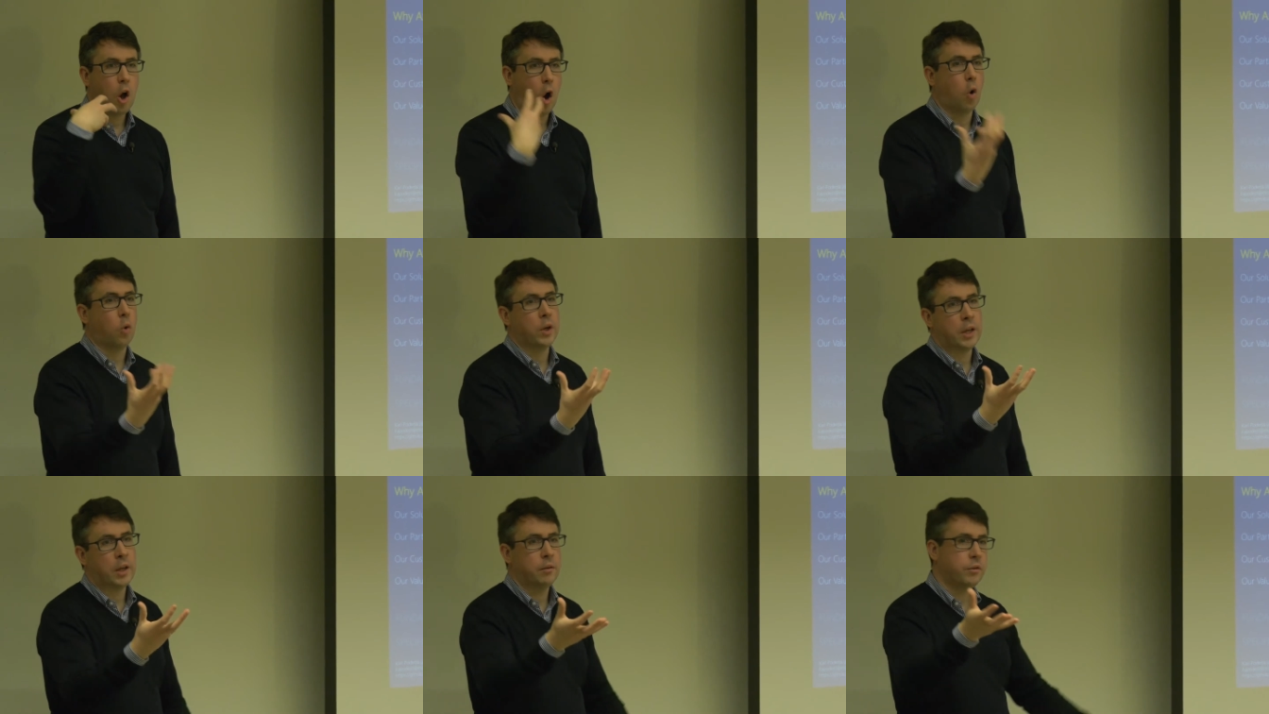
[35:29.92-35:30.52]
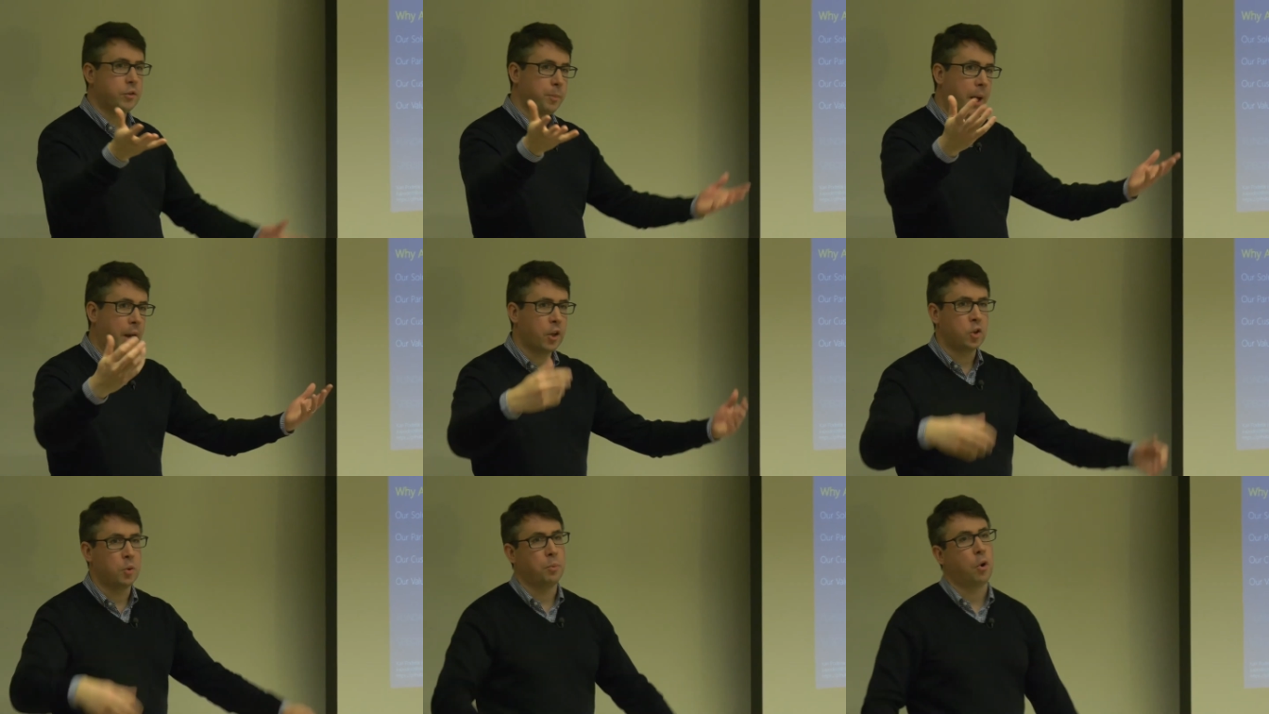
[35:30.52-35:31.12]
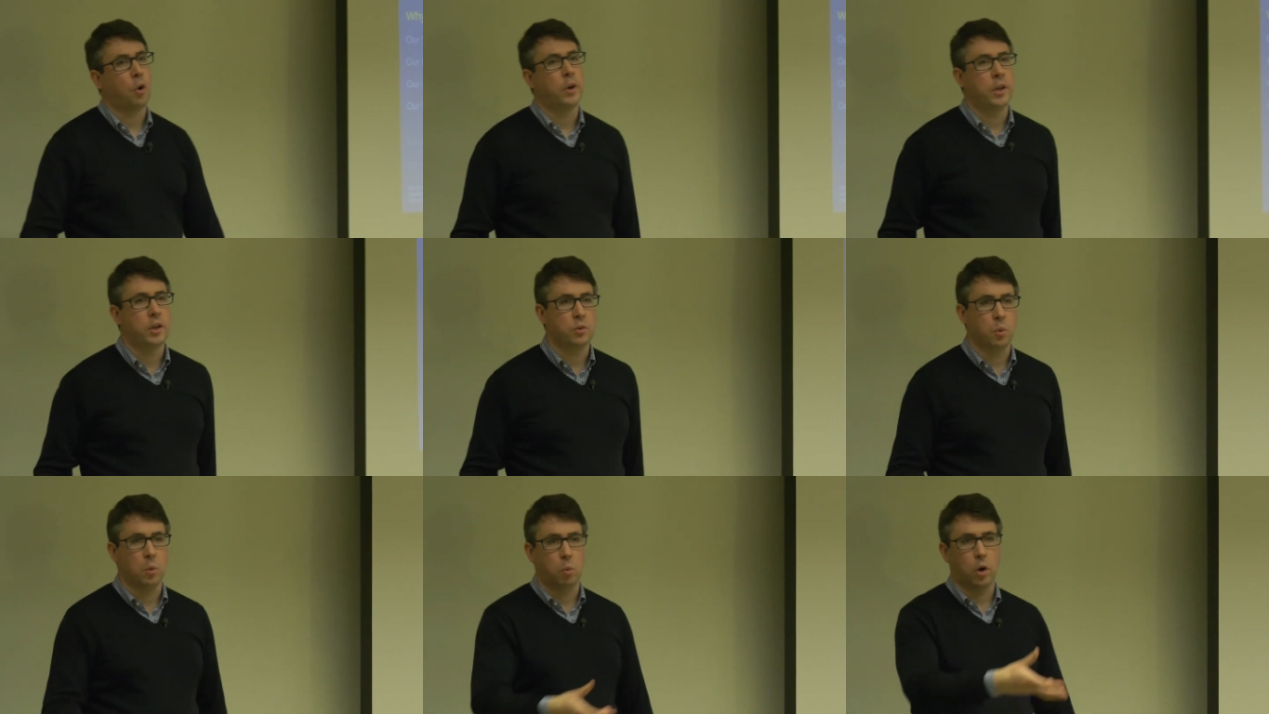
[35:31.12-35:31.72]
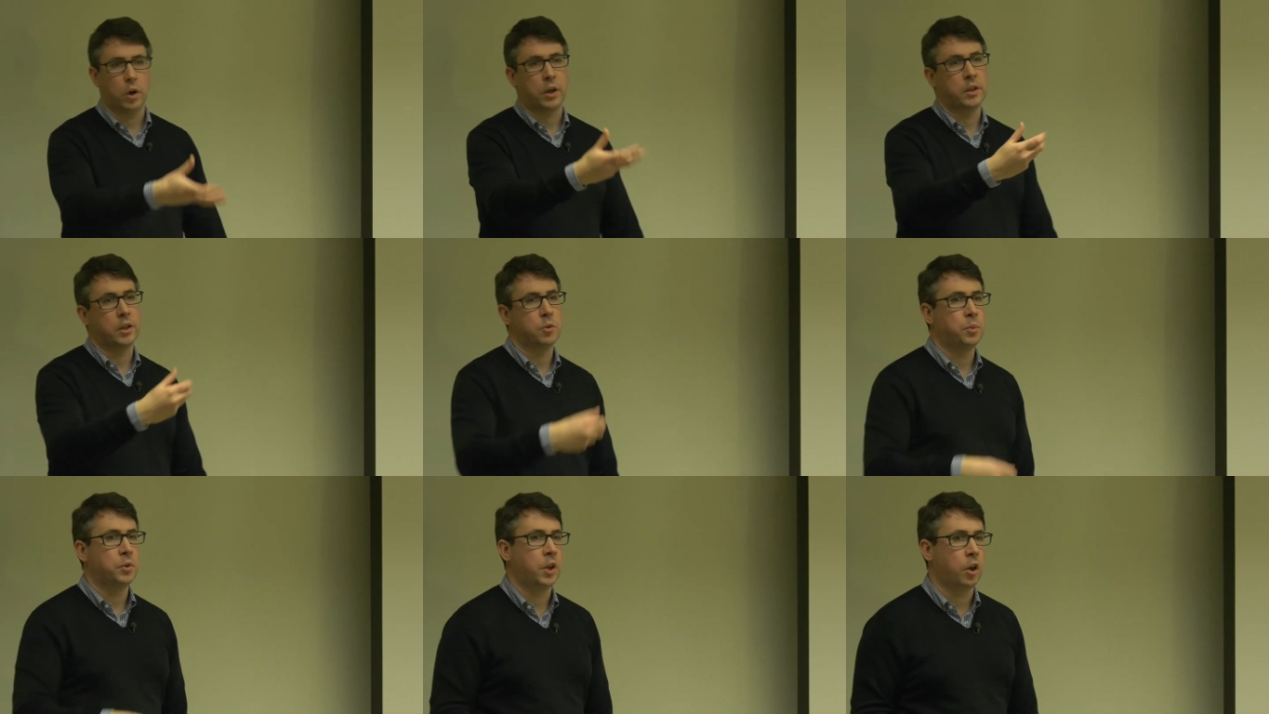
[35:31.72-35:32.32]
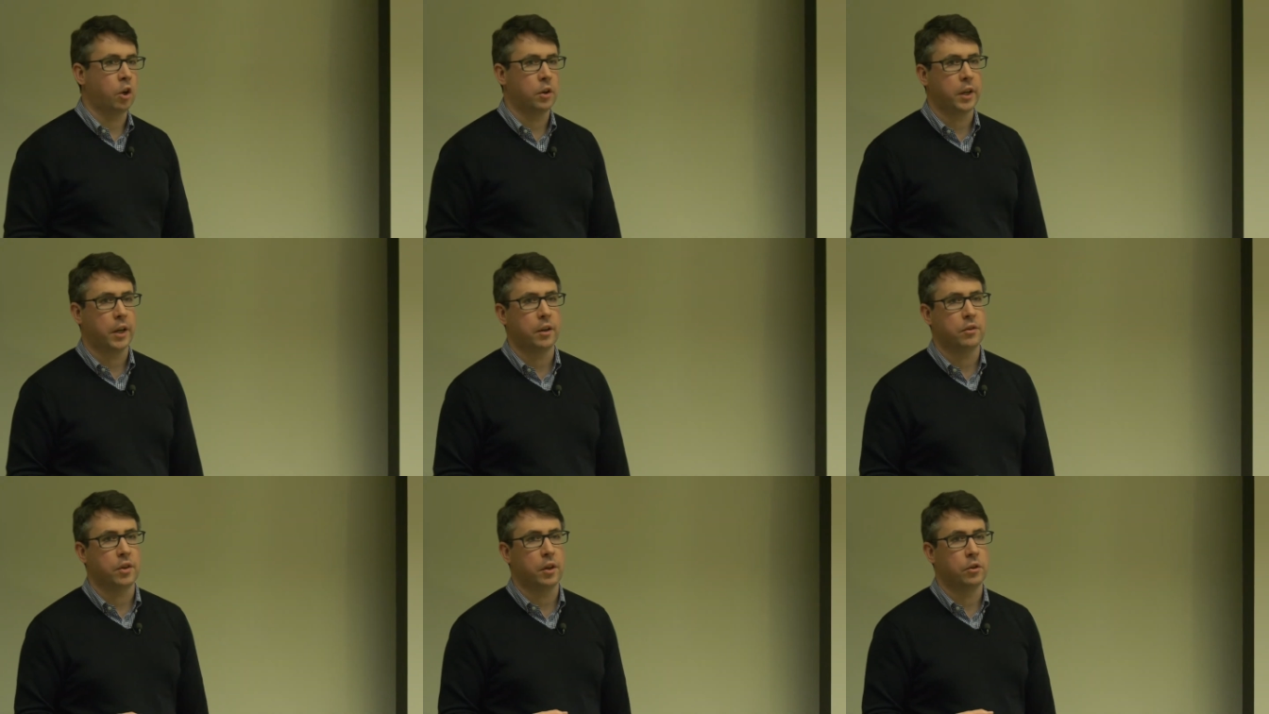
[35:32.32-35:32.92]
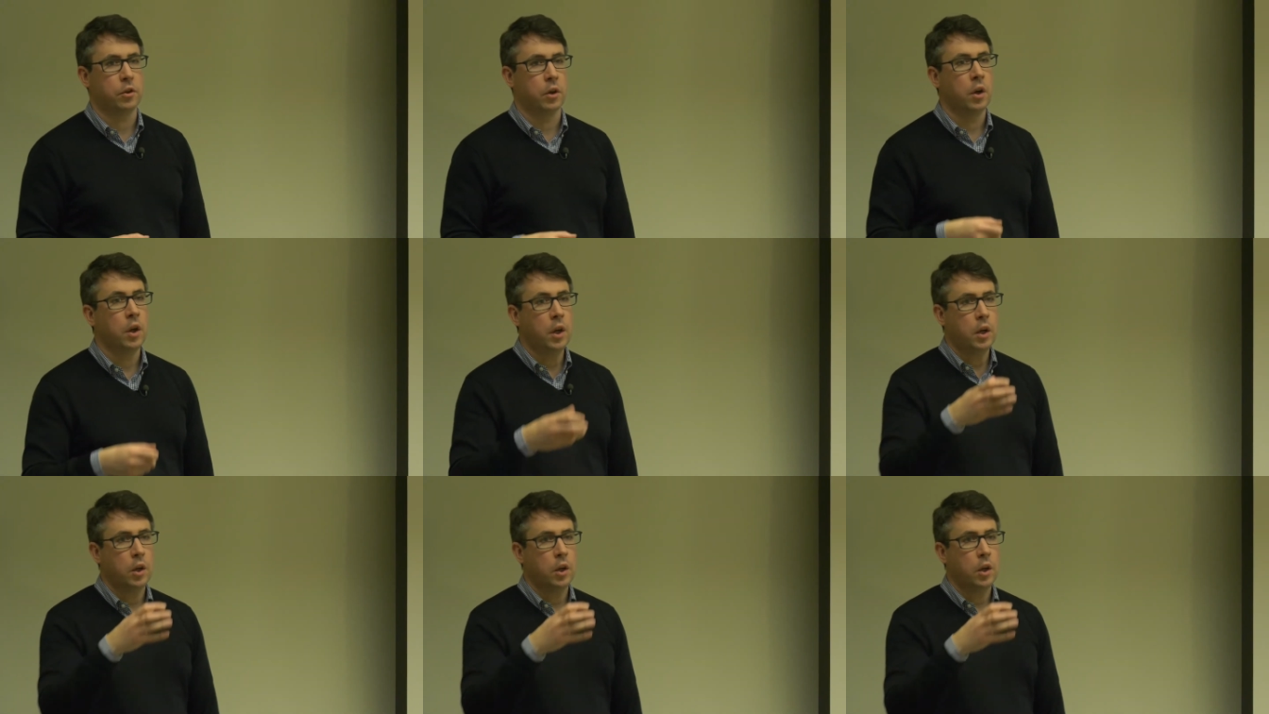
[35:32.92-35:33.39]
Only Spanish employees will work in this particular data center.